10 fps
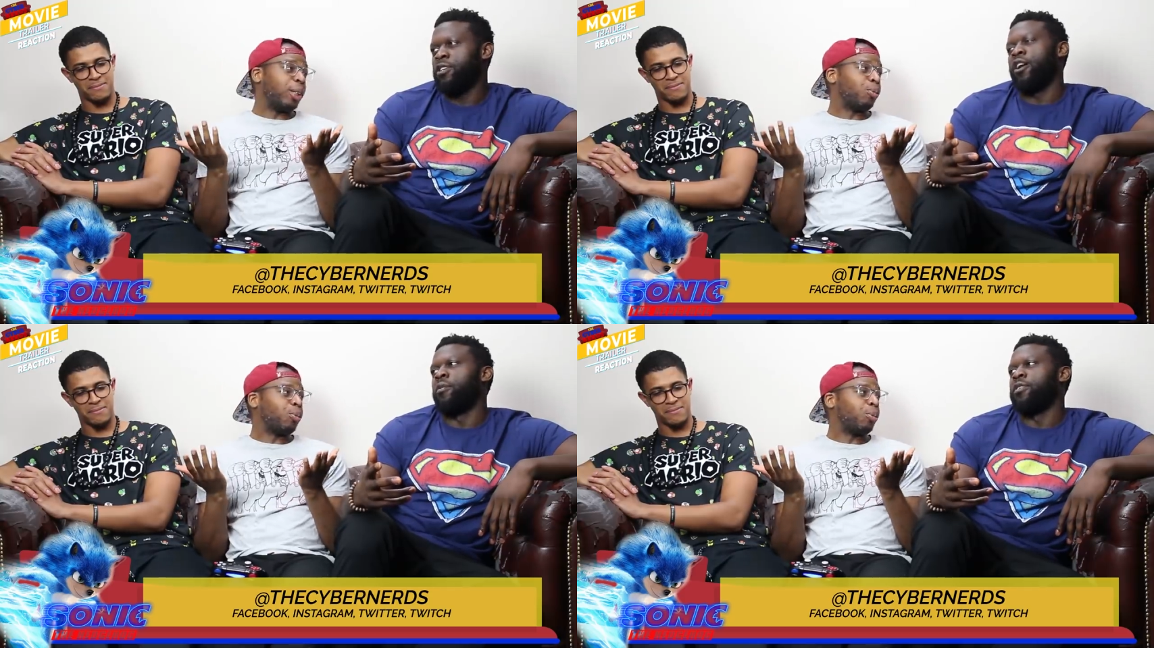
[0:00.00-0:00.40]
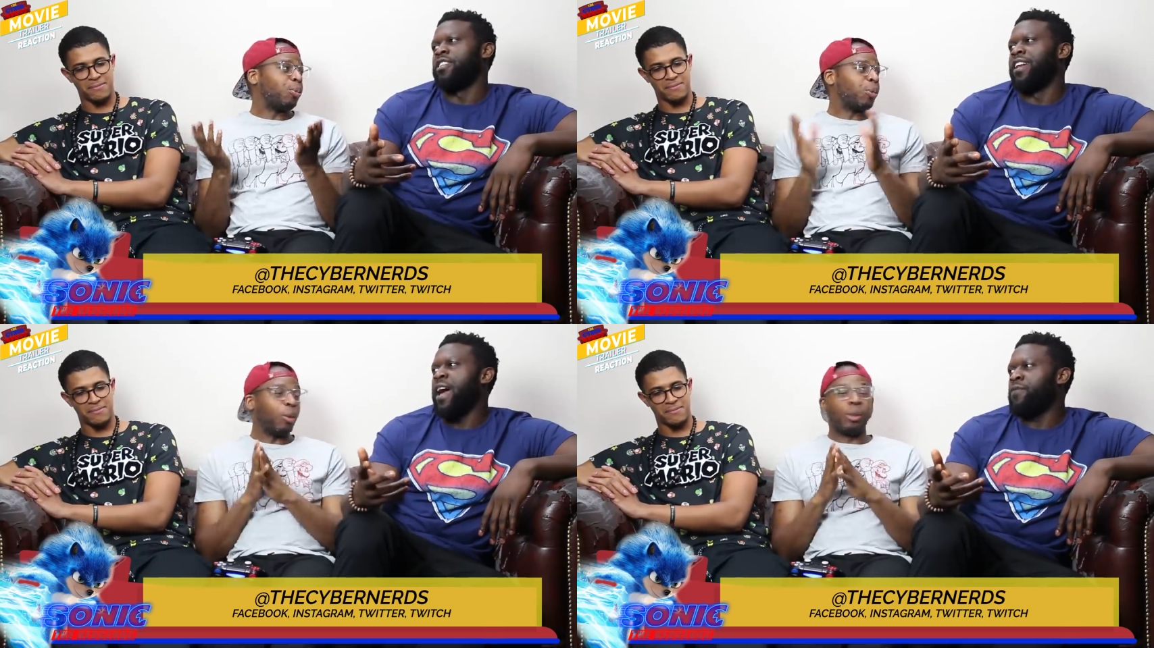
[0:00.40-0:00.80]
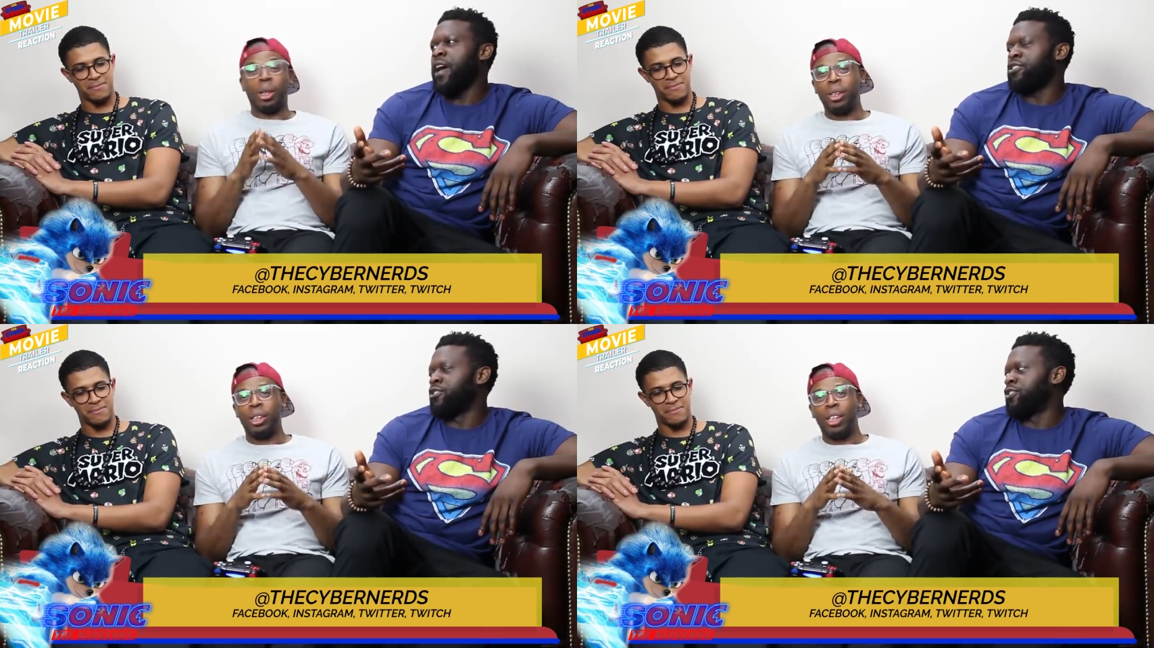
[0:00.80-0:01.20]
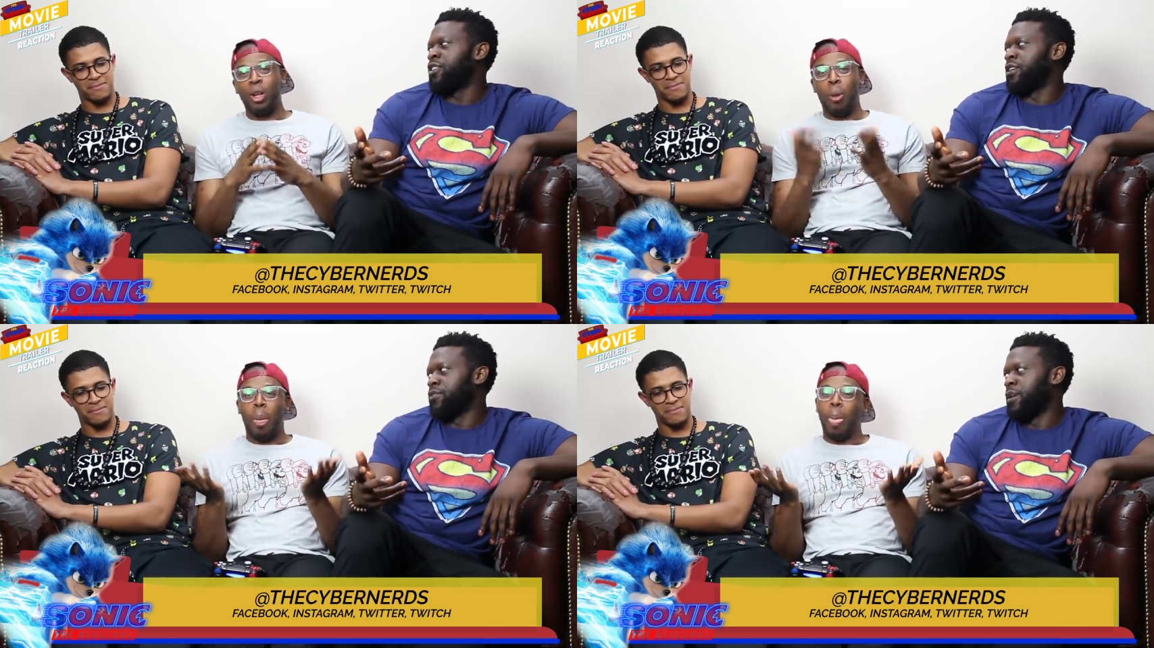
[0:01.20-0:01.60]
Speaker 1: gonna be garbage. Live action
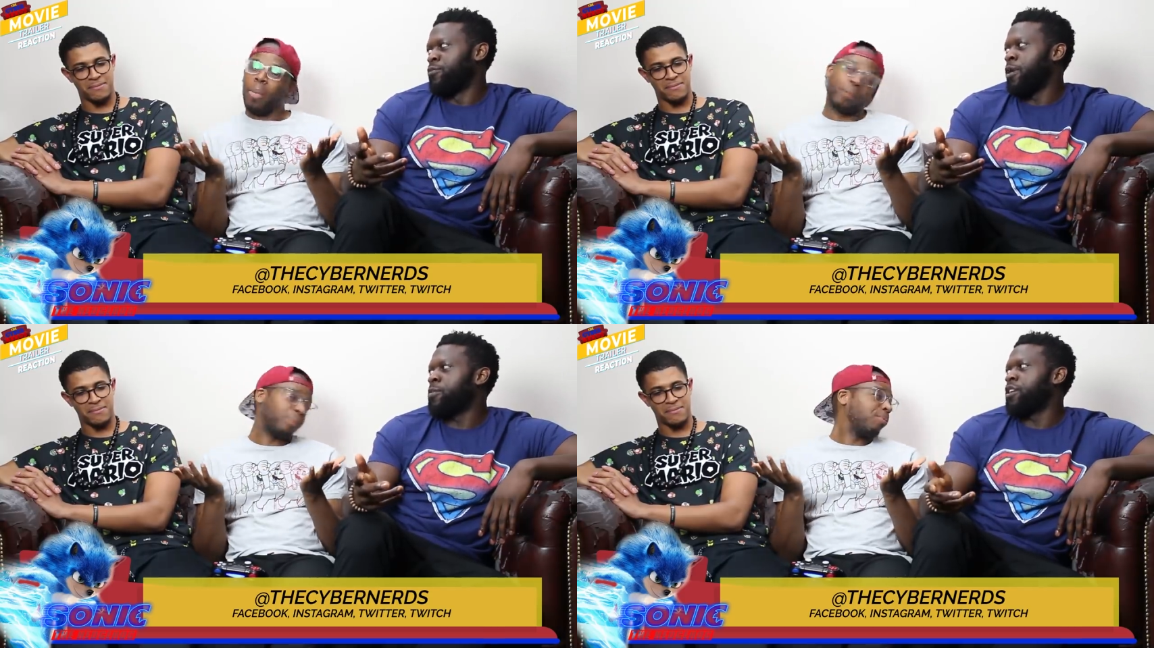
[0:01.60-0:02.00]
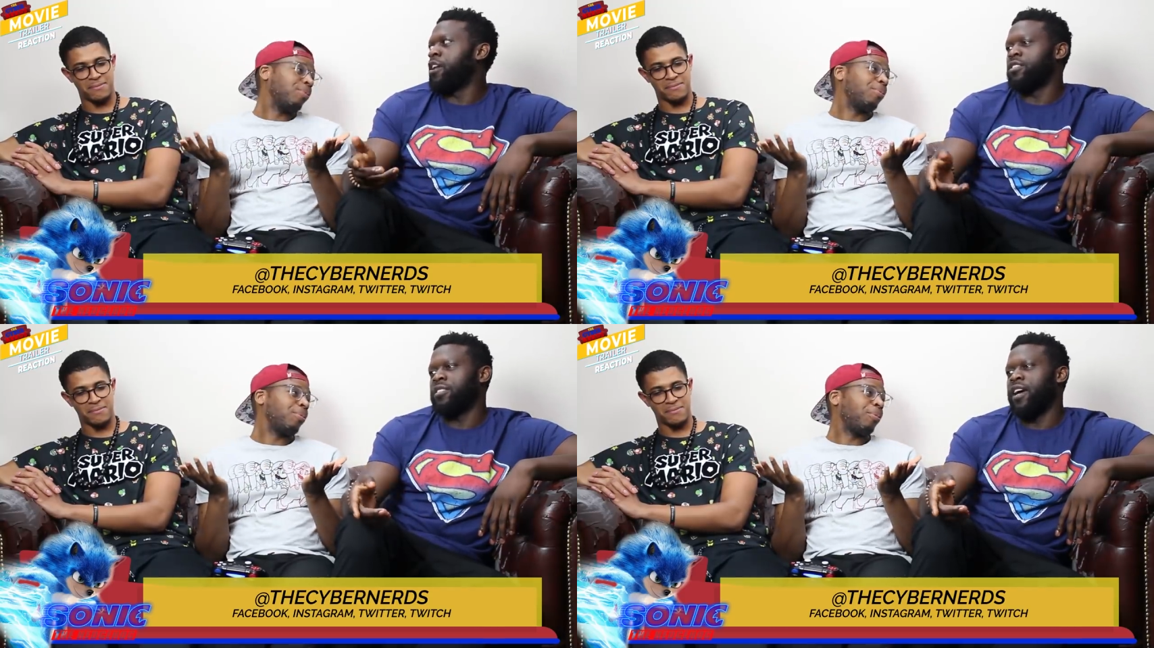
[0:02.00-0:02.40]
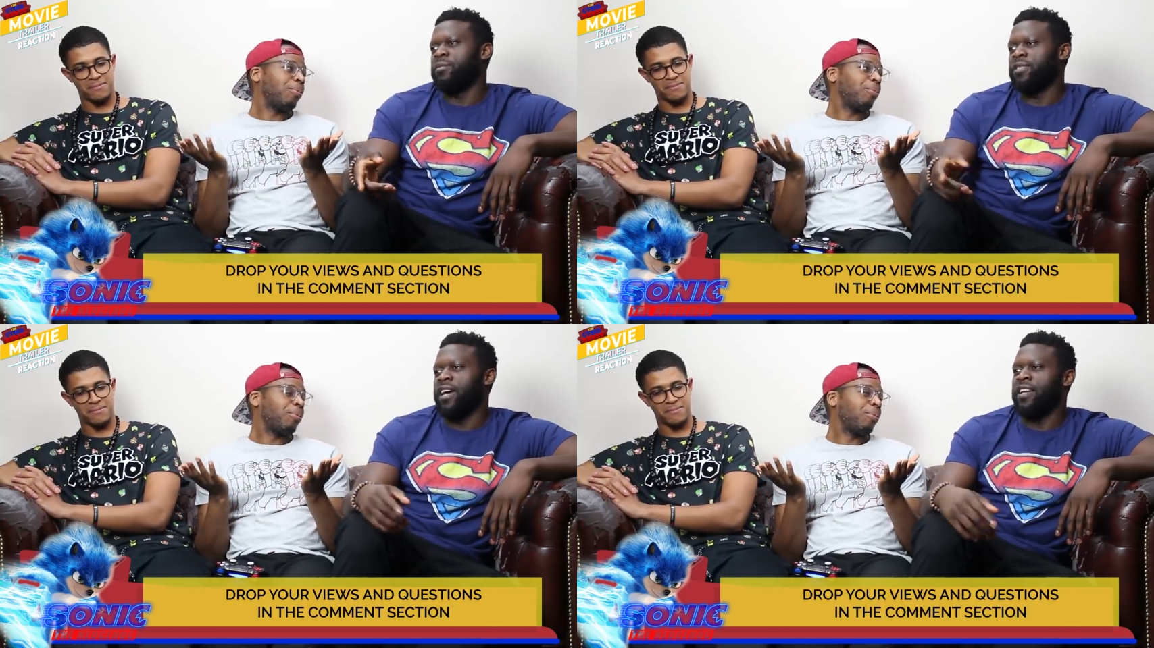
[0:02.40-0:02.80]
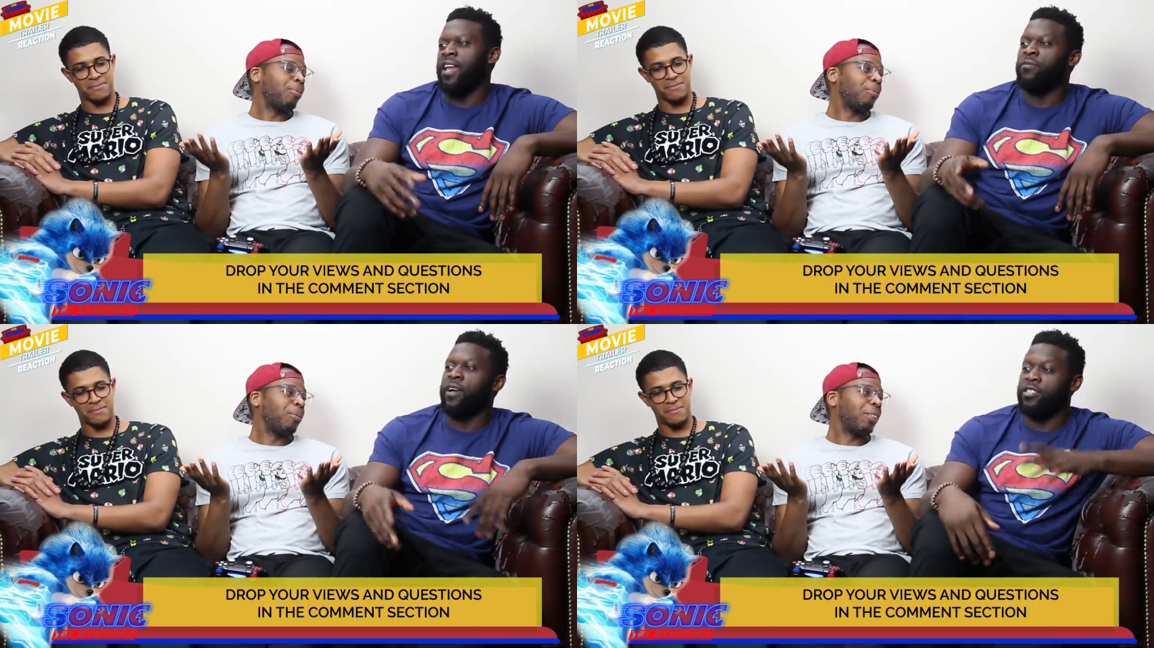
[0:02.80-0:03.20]
Sonic, fam. When was the last time sat in
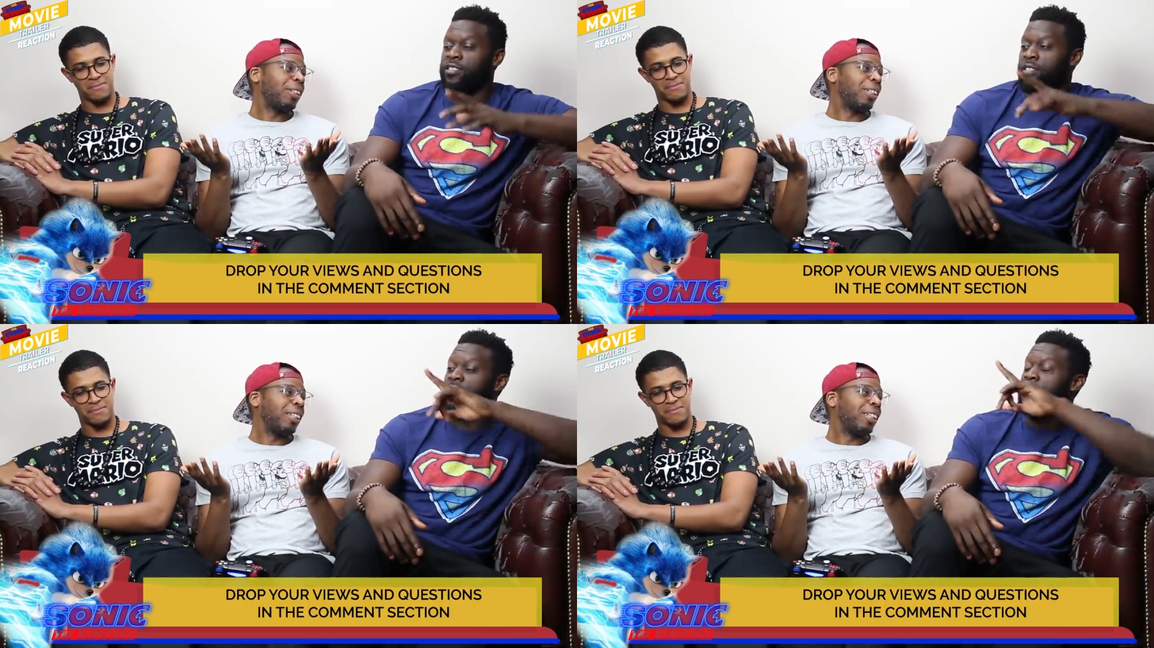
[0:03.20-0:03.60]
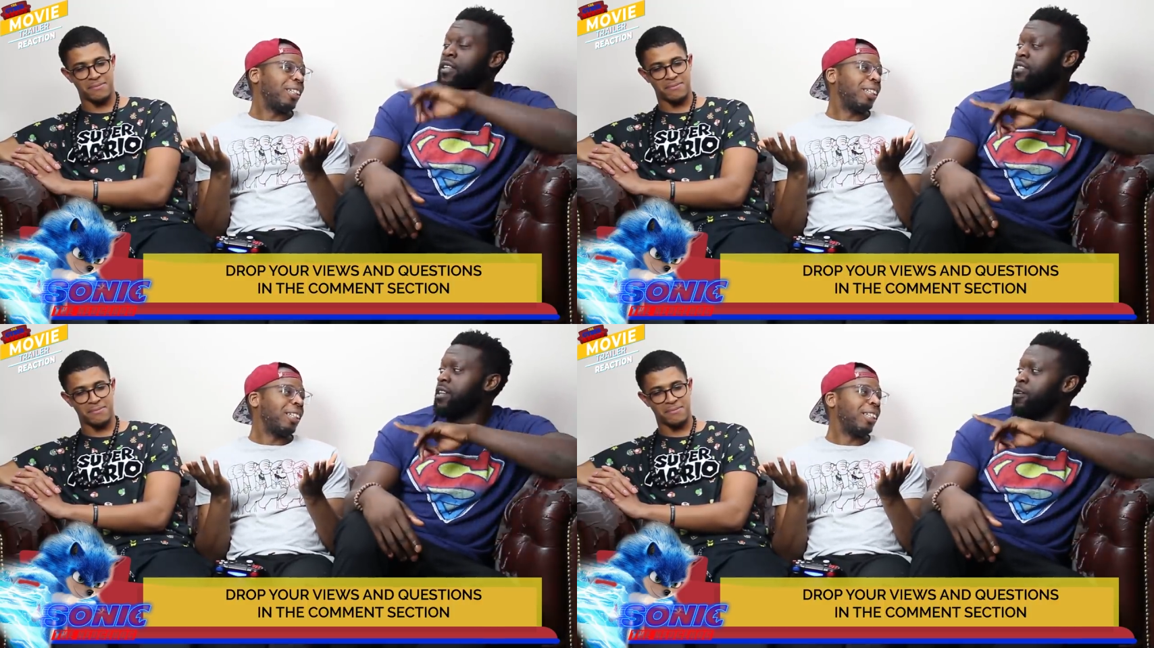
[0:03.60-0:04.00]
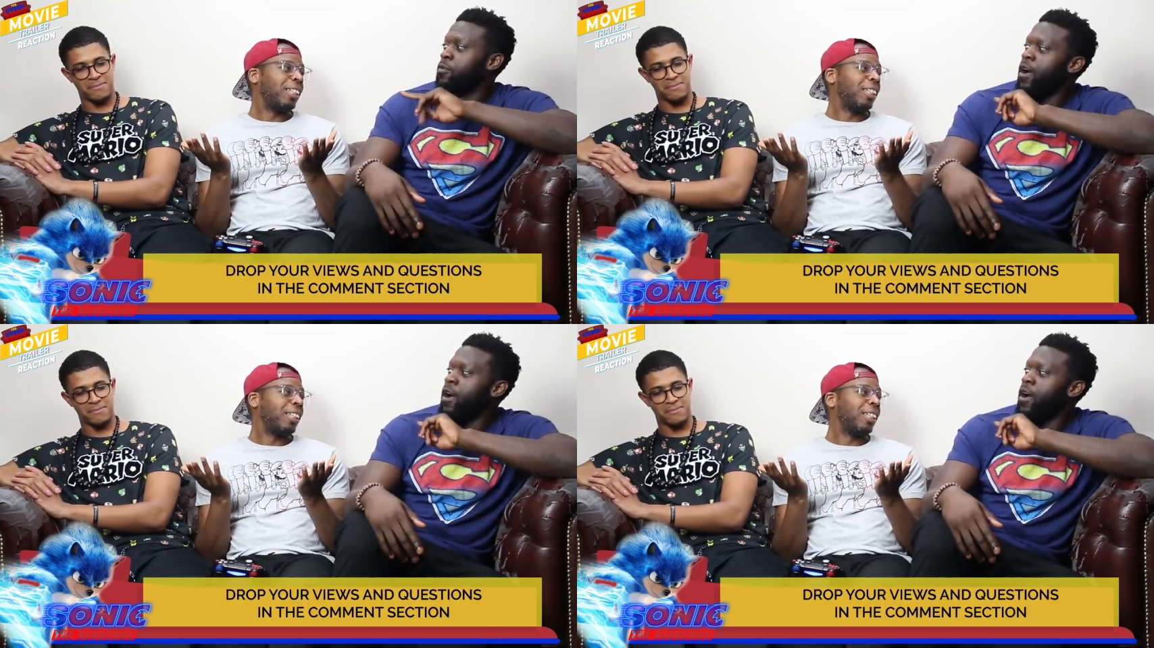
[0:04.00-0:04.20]
live action? Except